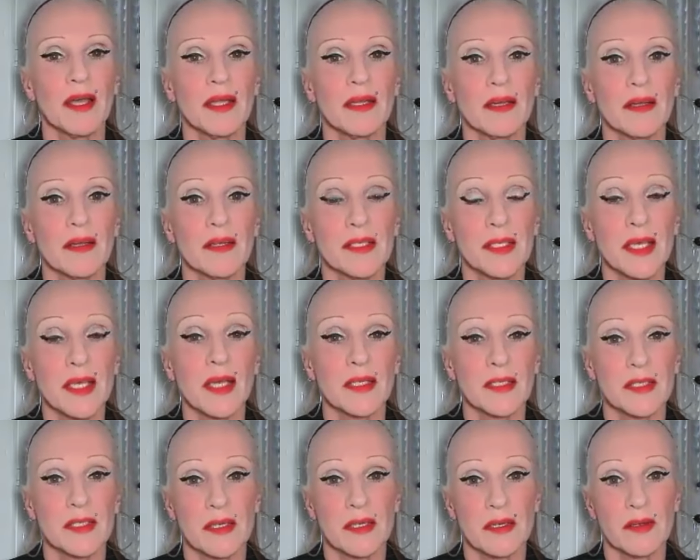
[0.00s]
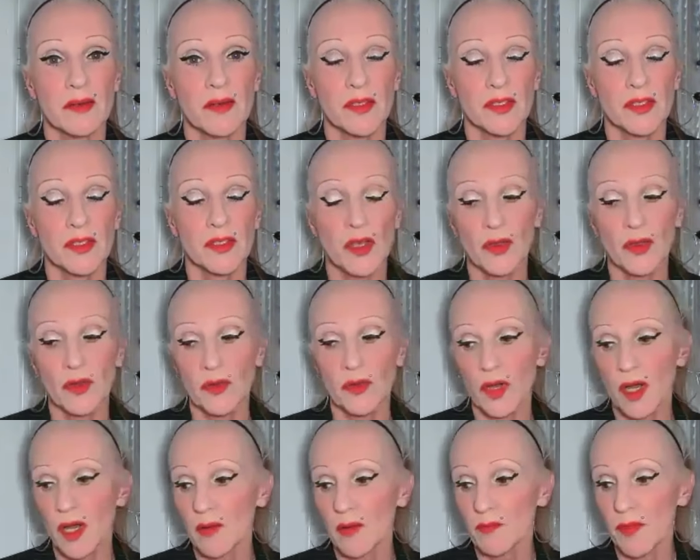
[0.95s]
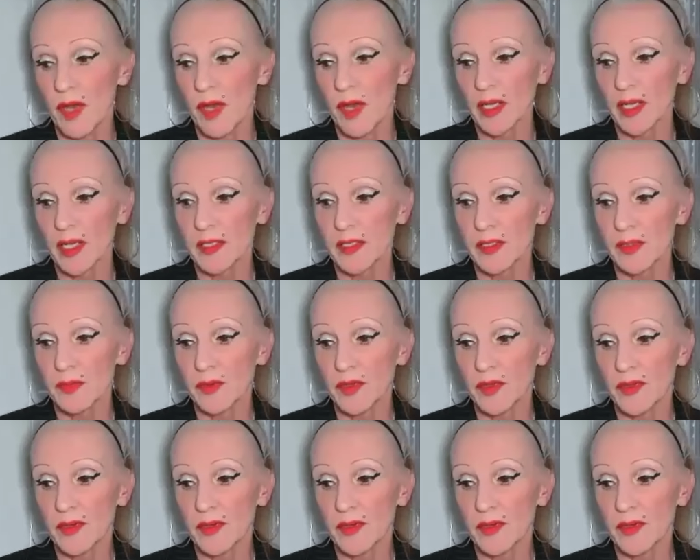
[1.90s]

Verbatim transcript: in our sector. So um, I guess with